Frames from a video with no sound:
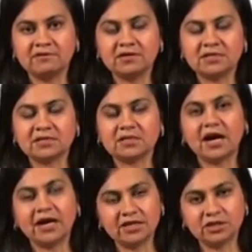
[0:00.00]
which is
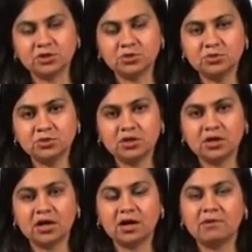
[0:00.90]
guiding you
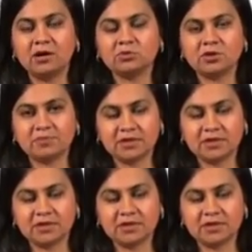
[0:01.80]
about the